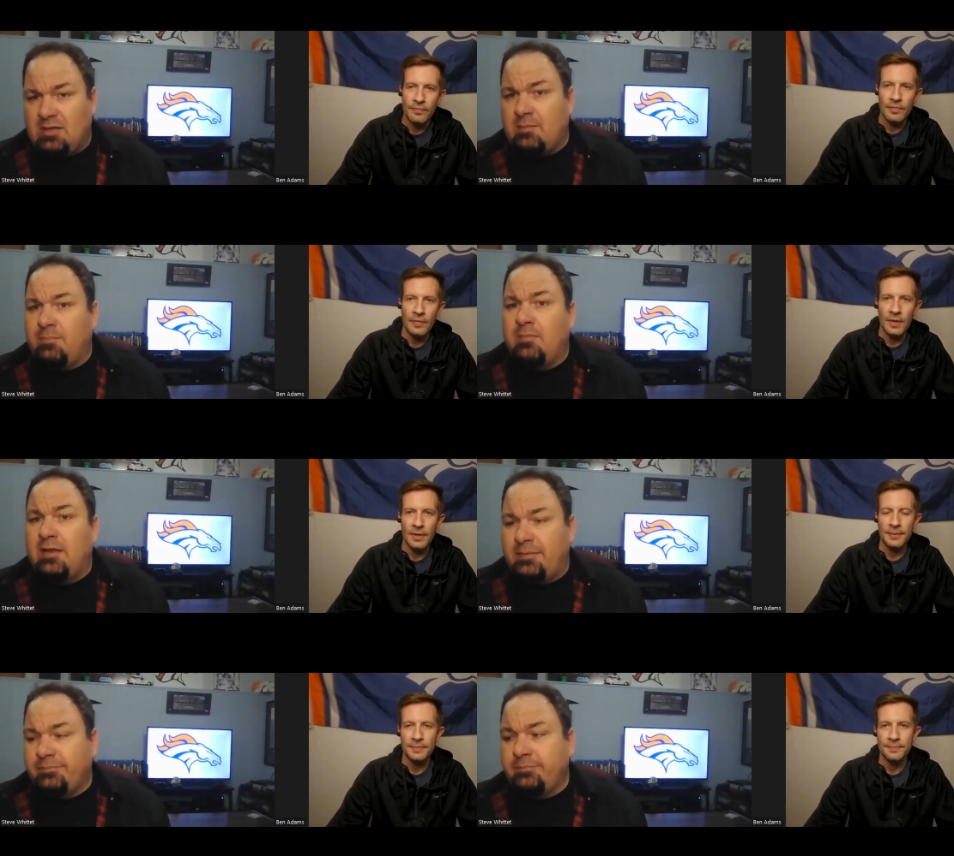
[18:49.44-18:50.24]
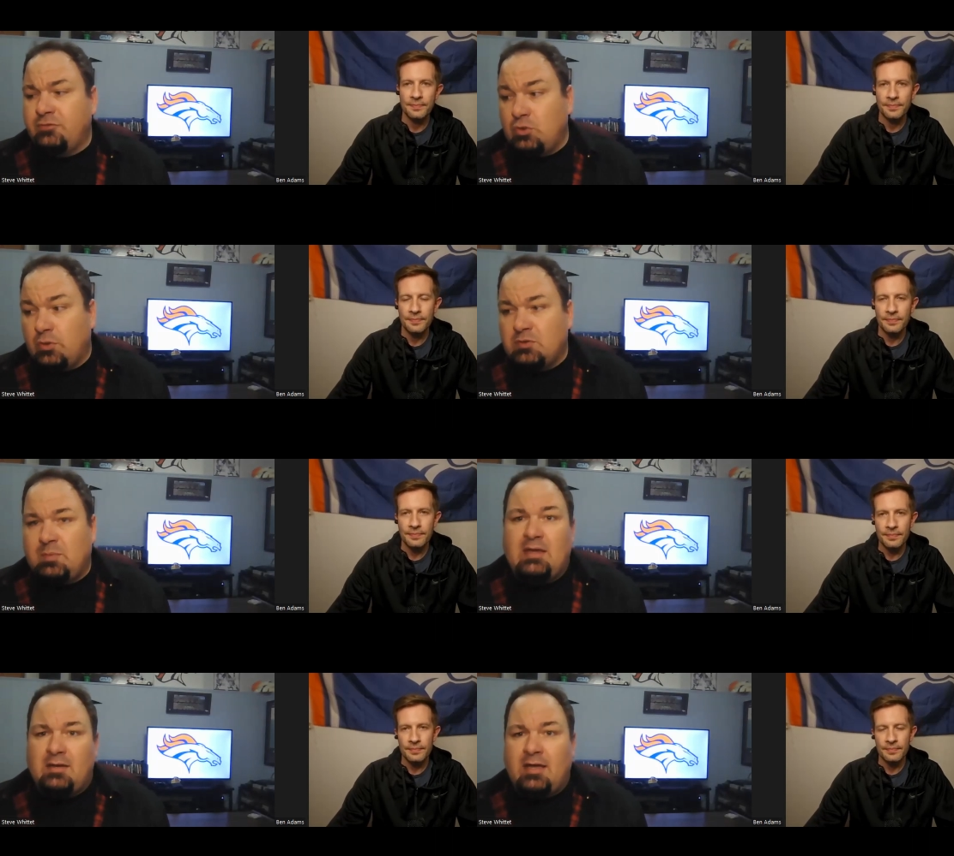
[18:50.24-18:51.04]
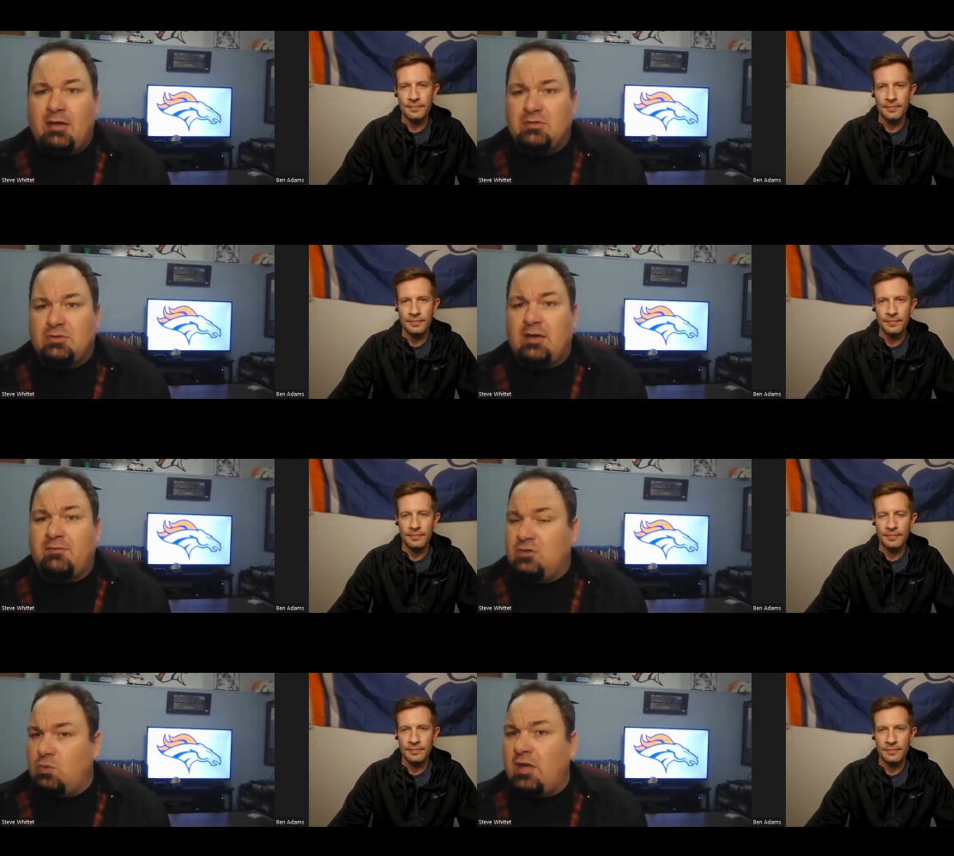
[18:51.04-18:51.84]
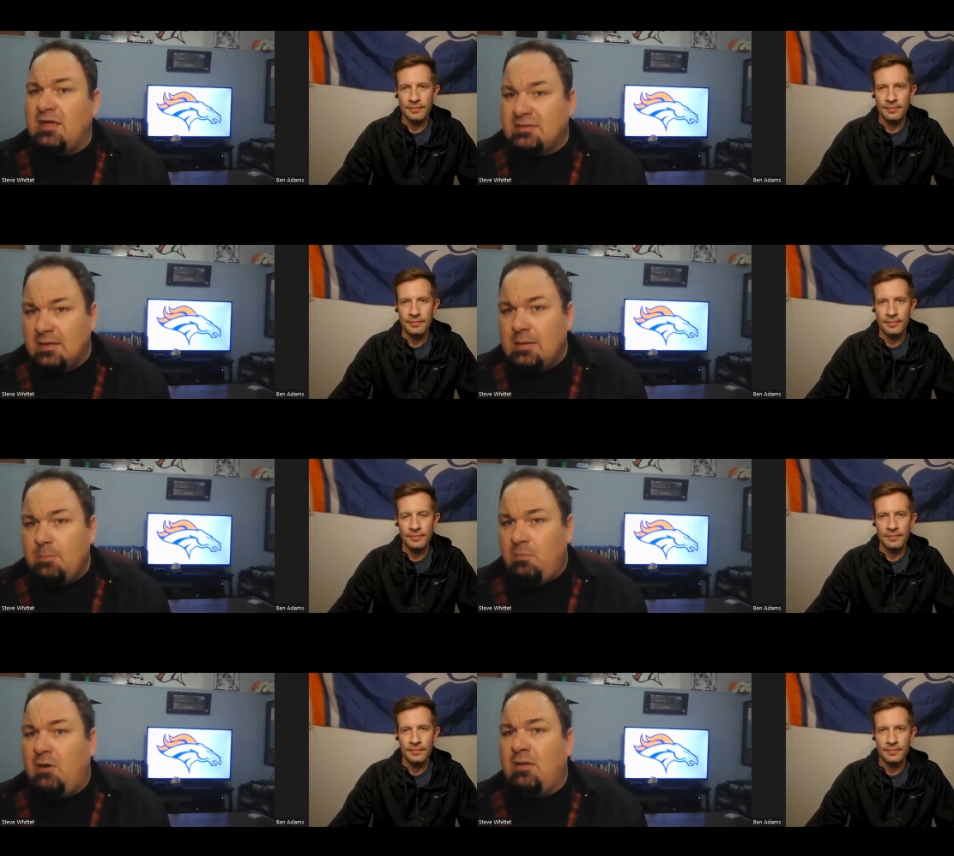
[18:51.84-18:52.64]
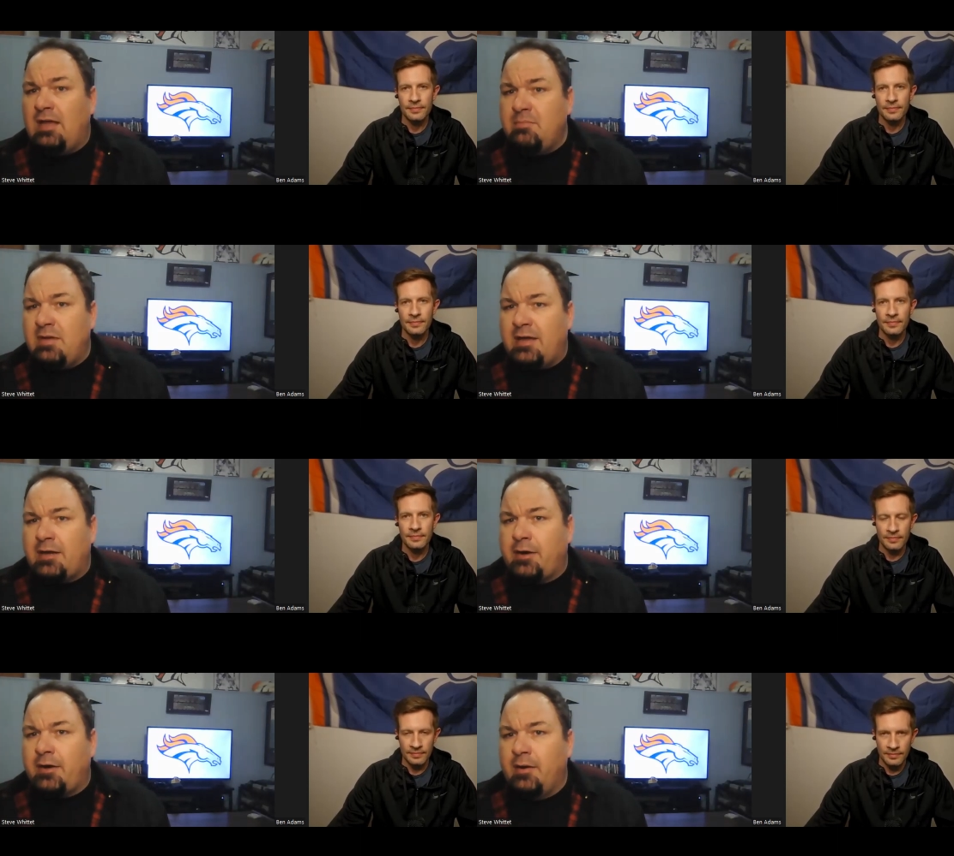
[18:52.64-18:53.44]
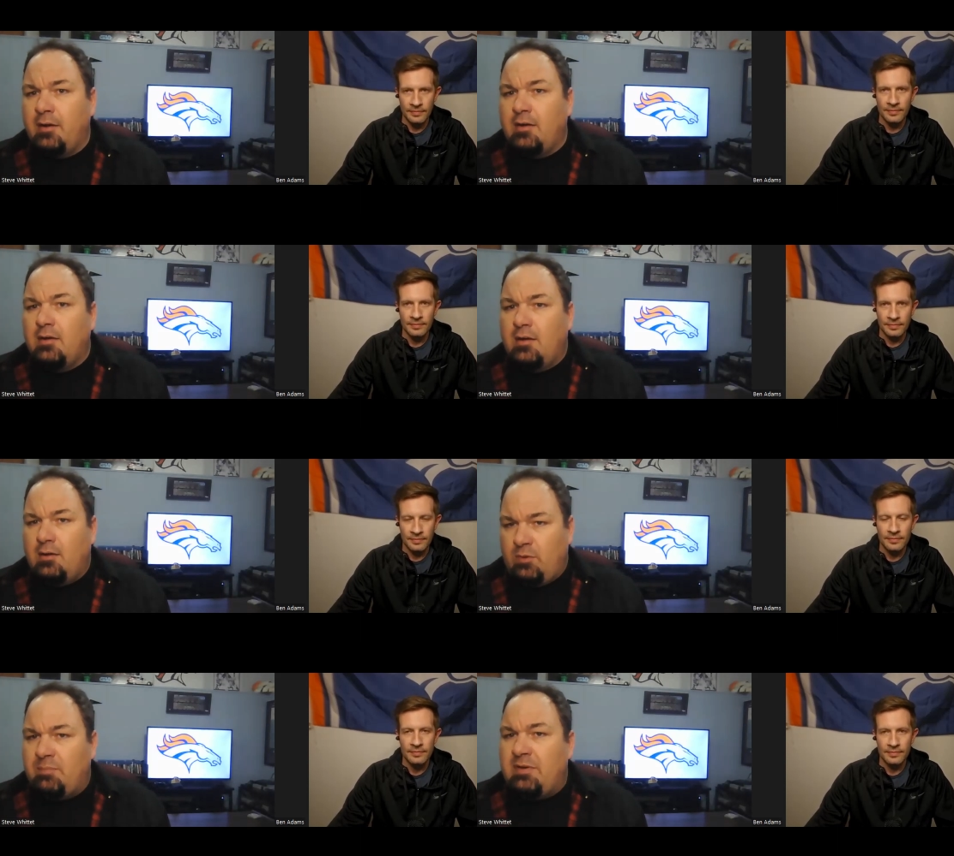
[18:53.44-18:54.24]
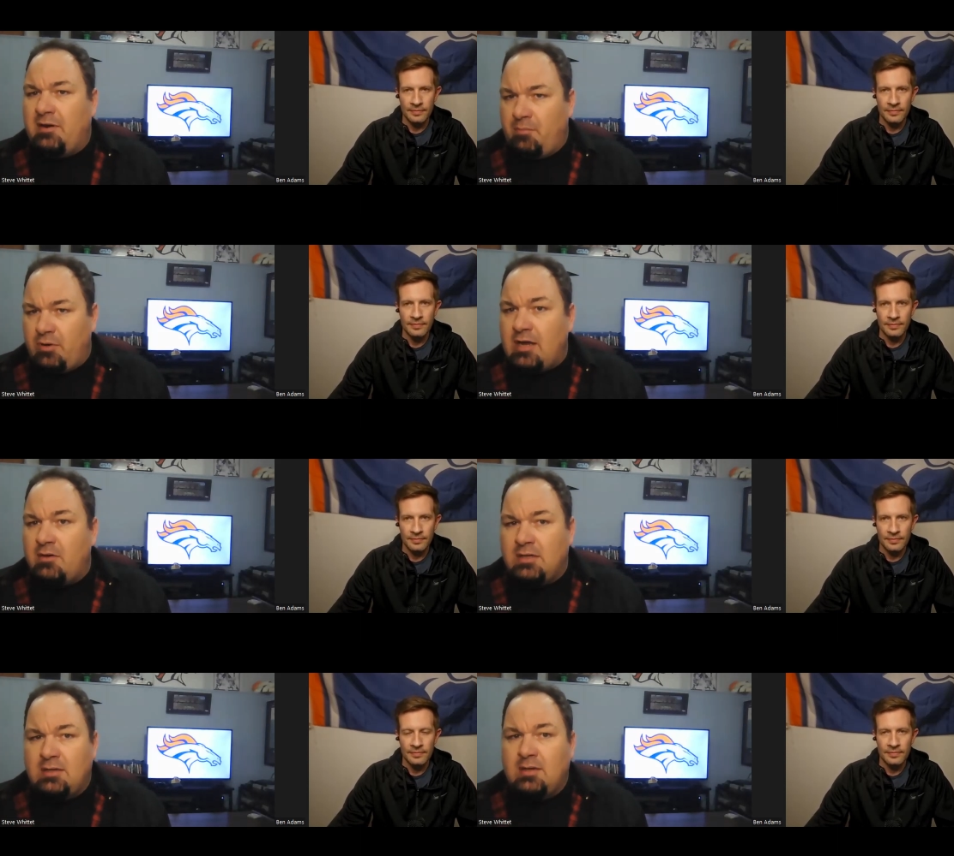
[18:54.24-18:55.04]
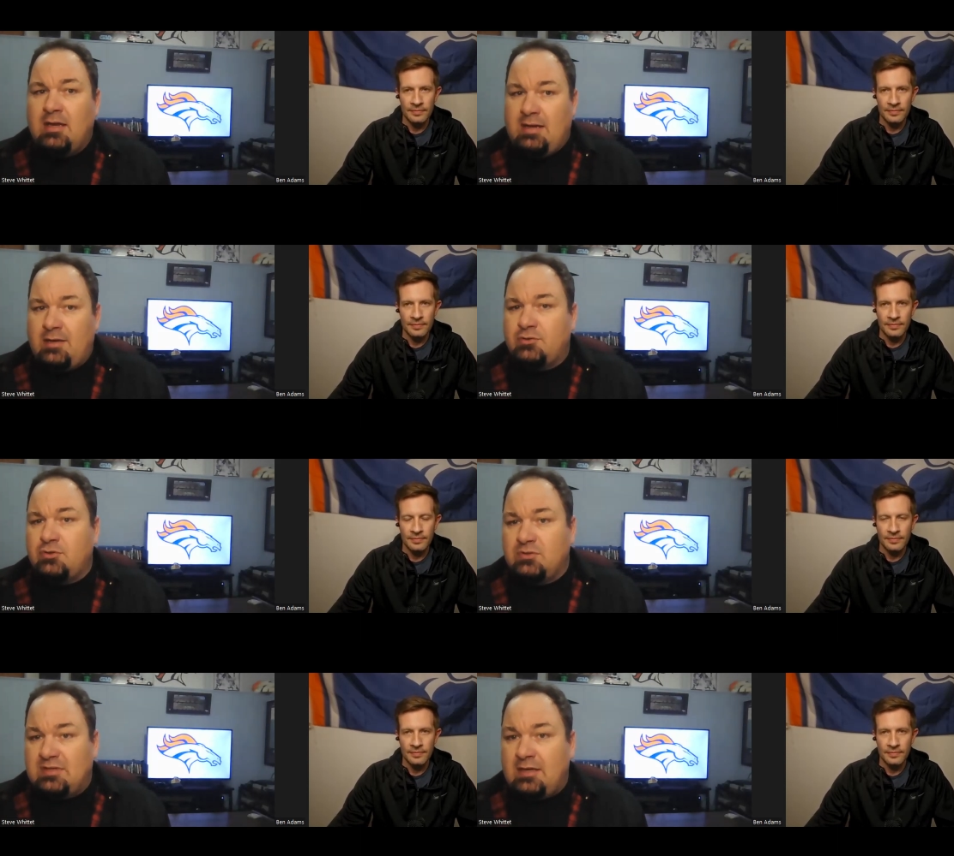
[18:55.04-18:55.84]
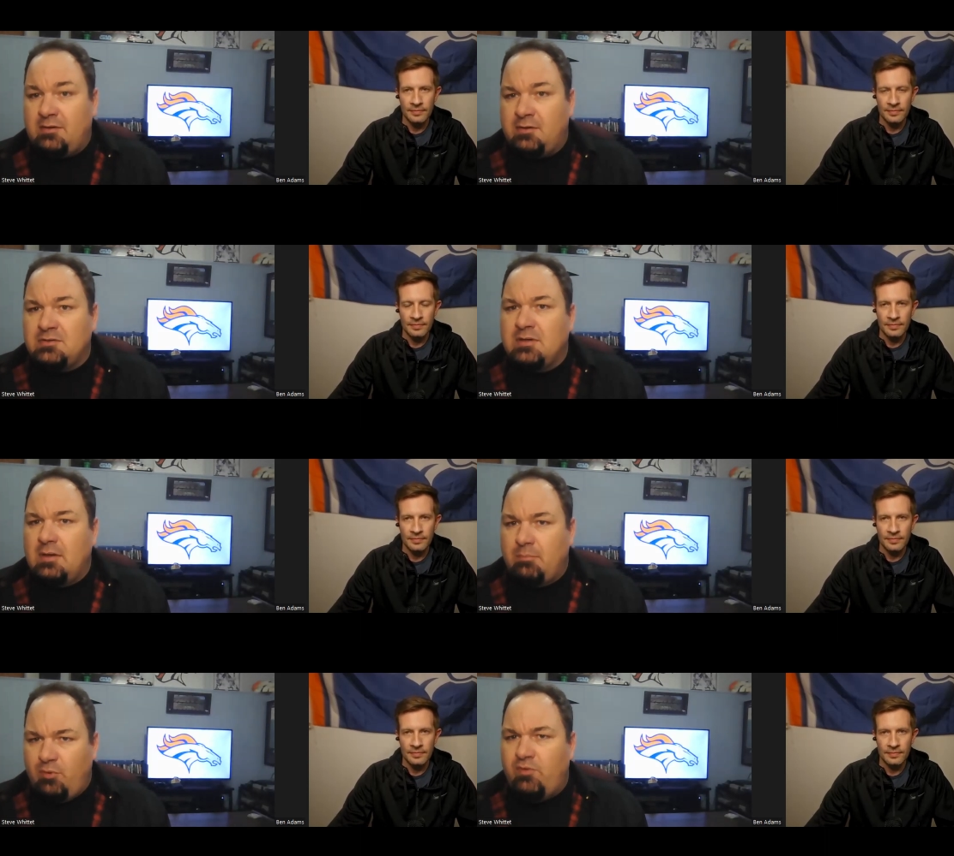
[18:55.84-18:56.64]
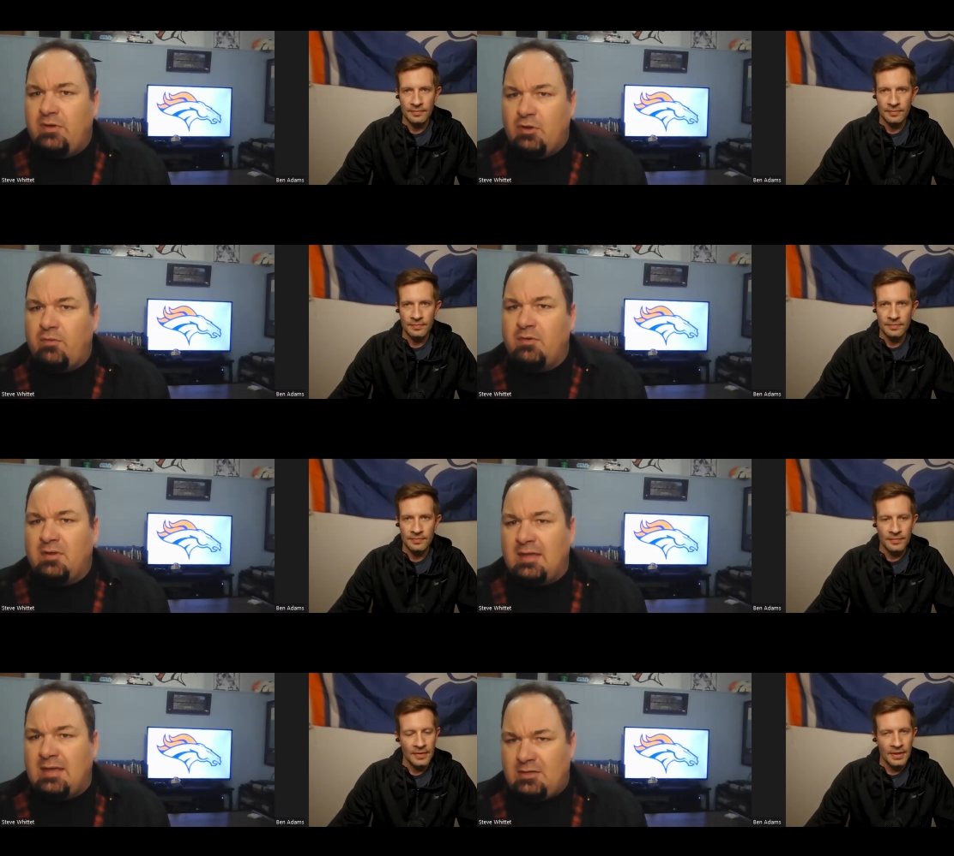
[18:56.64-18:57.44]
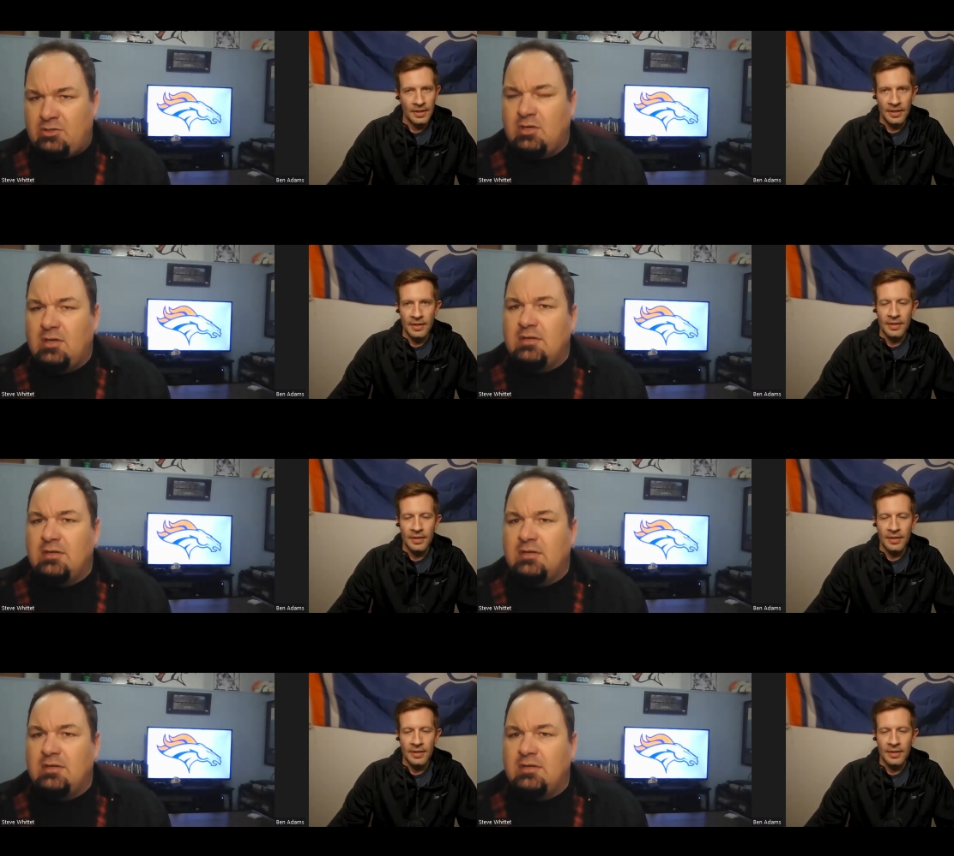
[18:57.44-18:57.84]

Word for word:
Speaker 1: that the that George Paton now has drafted twice, middle linebacker, with Baron Browning and now Drew Sanders moving over to the edge.